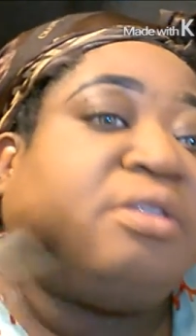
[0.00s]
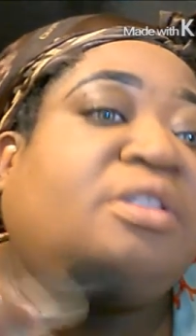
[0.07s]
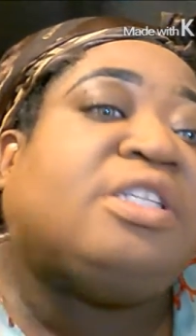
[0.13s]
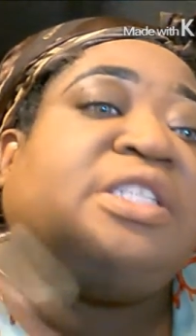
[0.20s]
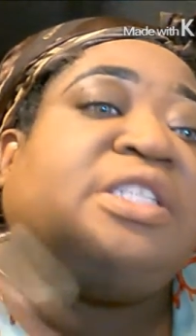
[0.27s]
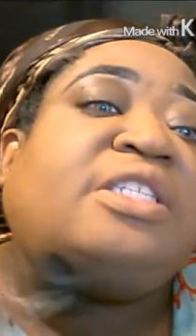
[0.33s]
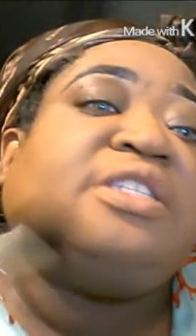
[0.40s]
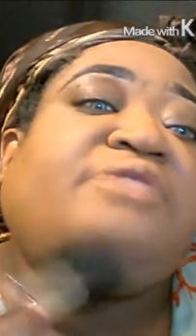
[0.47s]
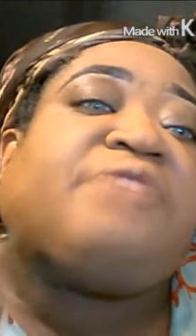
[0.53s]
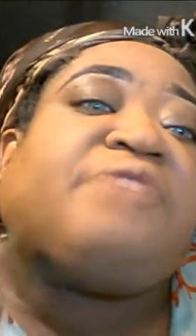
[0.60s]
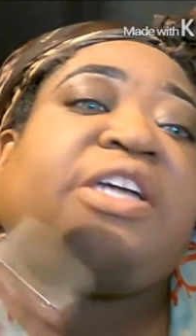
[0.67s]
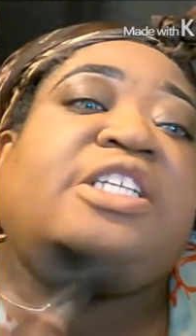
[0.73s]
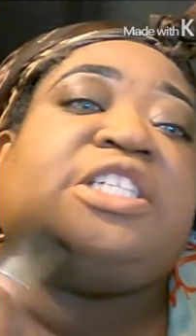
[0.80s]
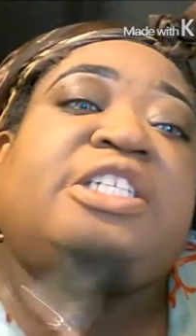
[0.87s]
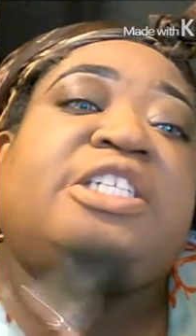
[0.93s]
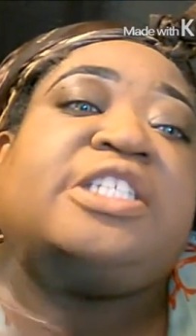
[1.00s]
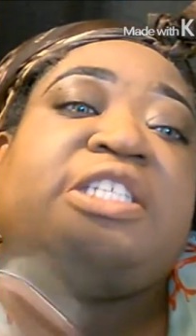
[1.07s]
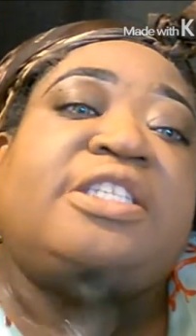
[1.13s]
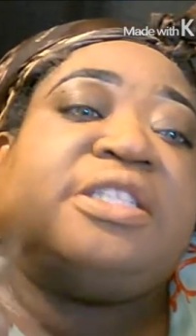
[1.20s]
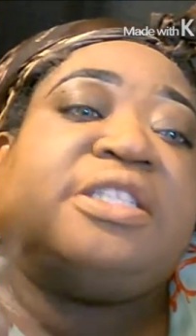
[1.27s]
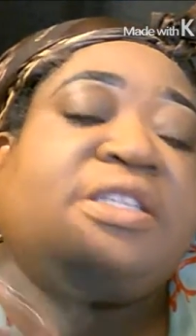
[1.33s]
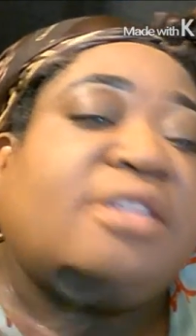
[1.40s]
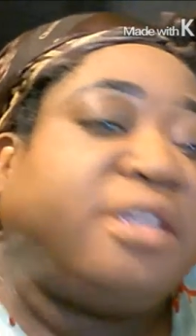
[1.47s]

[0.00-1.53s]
this is if I just,